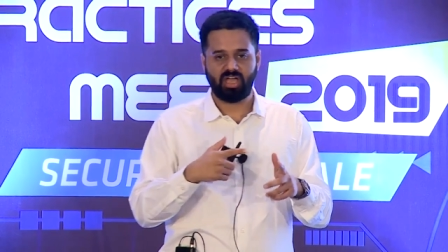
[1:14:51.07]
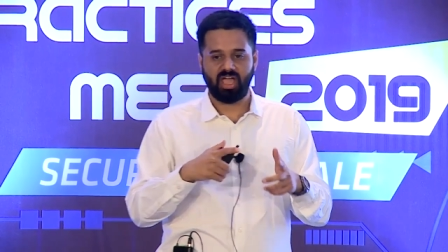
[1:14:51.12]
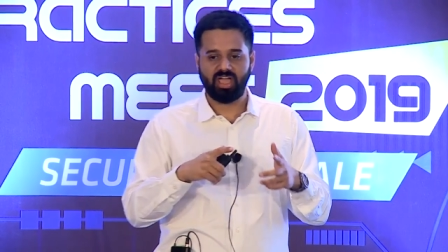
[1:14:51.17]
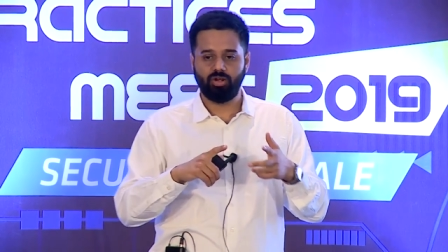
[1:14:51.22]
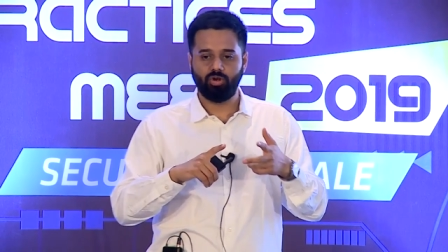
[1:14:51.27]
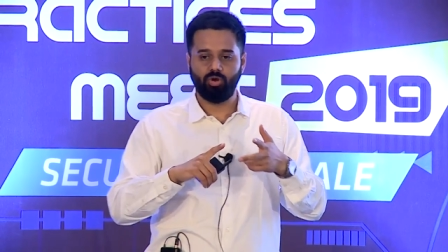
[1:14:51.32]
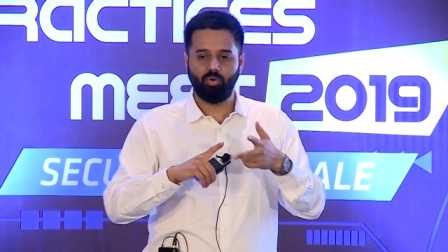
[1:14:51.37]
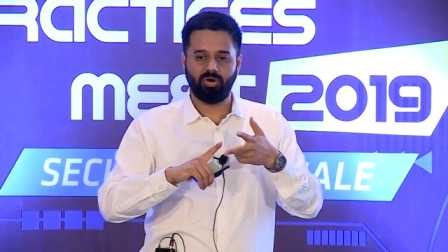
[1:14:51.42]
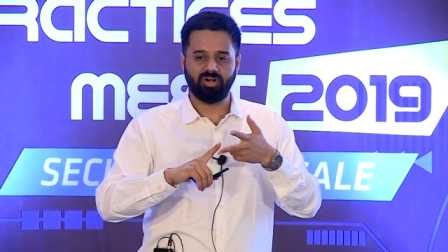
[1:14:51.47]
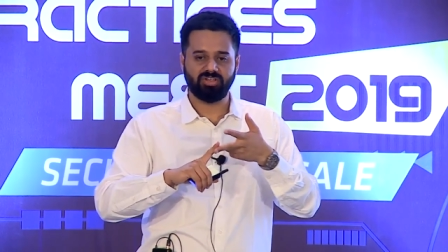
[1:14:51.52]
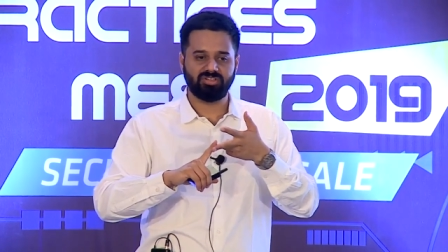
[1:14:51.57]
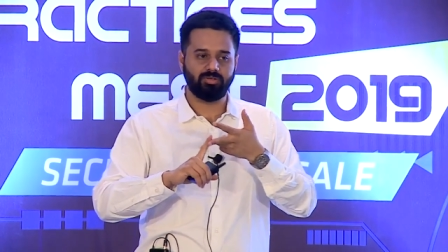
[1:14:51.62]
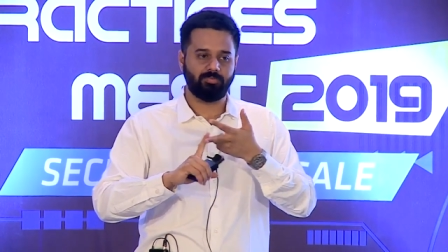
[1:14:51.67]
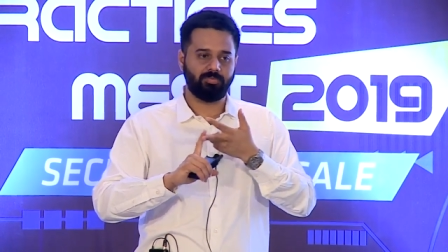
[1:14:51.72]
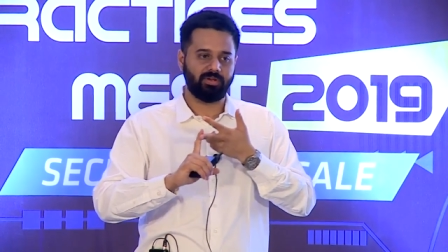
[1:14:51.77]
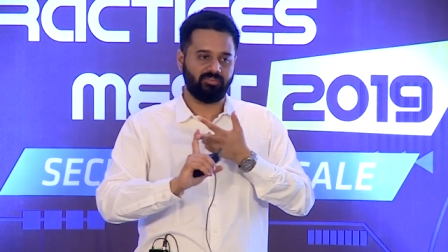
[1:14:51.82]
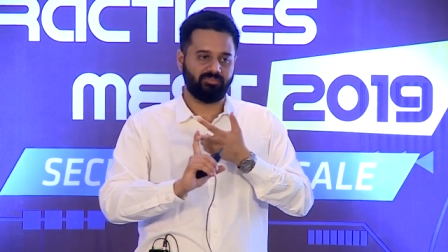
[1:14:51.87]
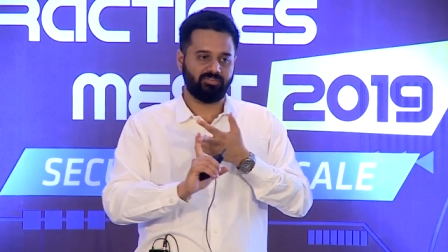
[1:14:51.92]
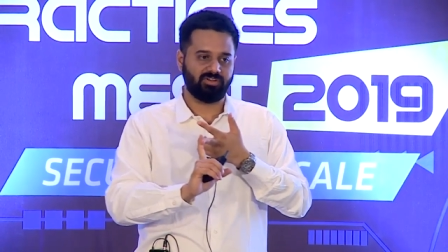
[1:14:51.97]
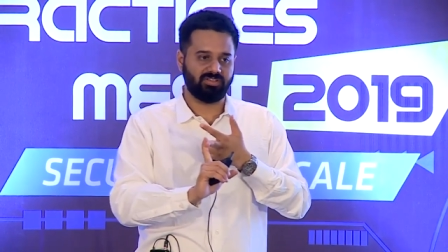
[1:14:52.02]
I know what is the
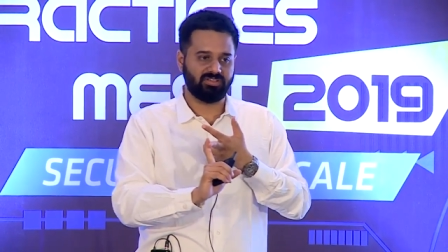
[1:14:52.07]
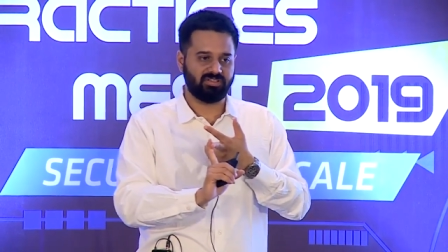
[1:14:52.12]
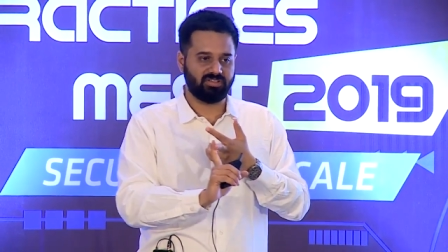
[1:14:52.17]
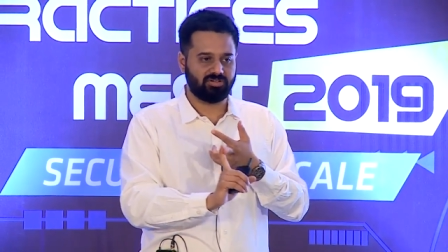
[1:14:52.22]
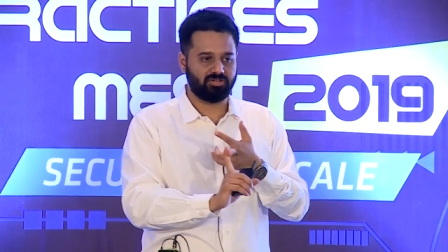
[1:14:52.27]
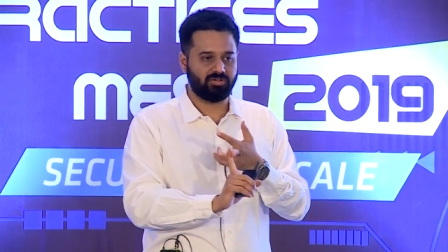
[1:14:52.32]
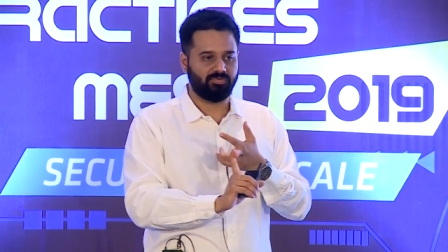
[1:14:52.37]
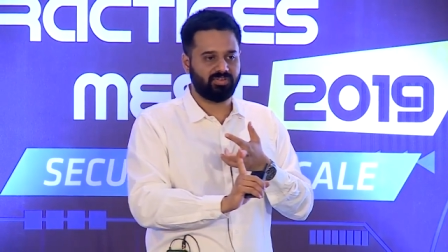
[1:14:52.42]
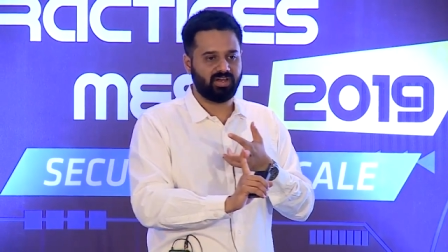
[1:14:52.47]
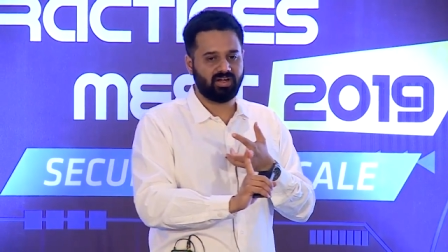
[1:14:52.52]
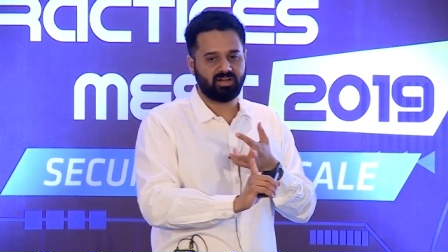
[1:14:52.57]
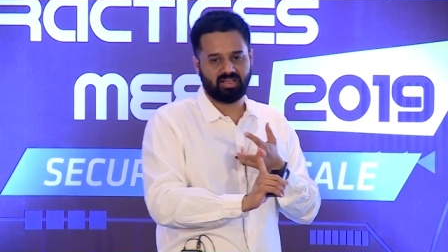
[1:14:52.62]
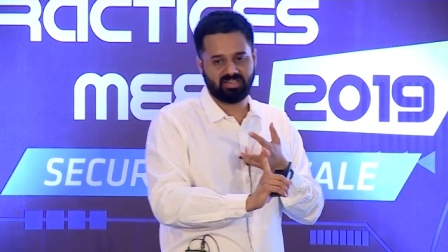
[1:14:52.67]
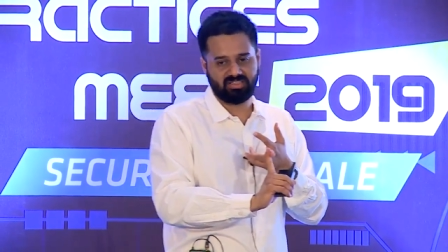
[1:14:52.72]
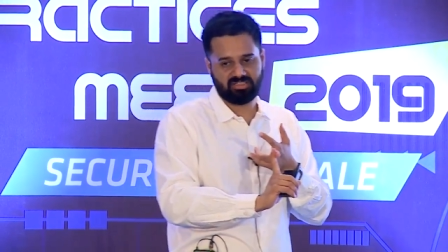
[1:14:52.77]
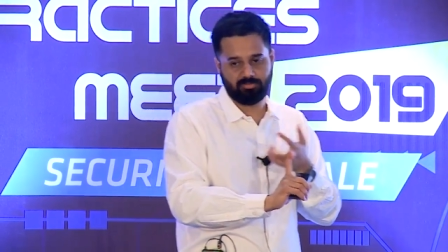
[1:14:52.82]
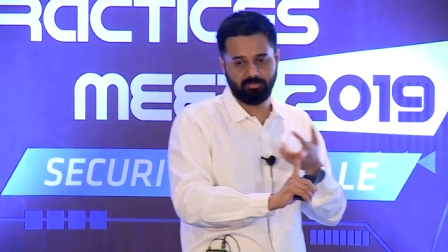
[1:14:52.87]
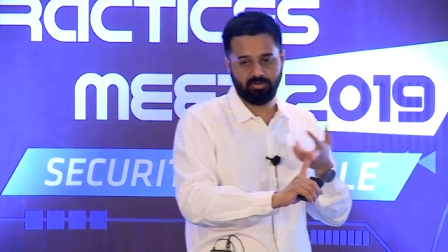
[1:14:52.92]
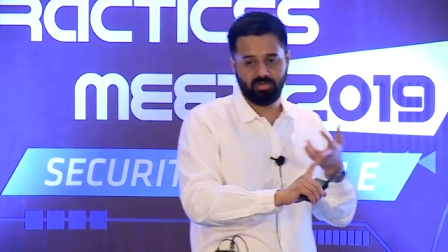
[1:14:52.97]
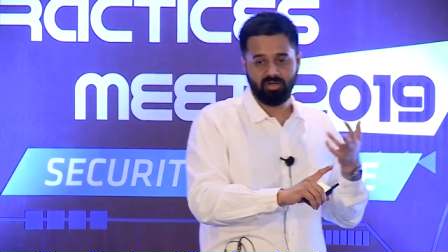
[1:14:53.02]
preferences of that
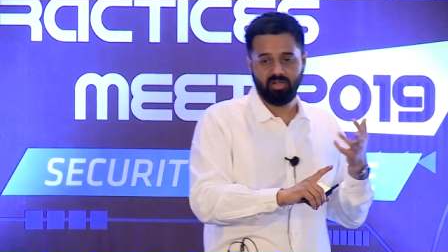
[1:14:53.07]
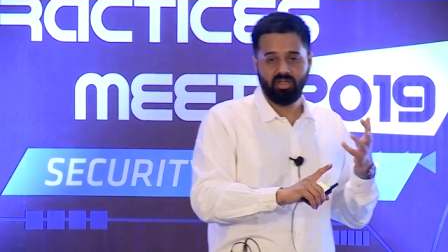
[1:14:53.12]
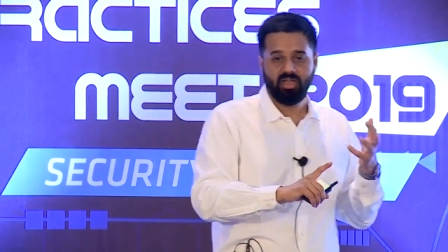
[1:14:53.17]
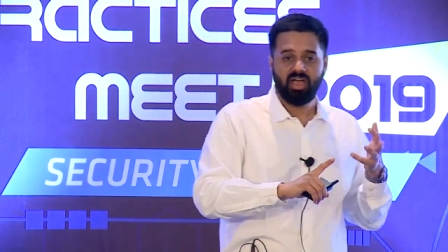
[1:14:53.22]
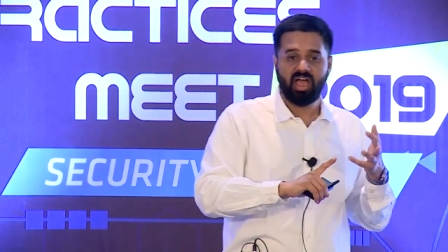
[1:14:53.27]
customer,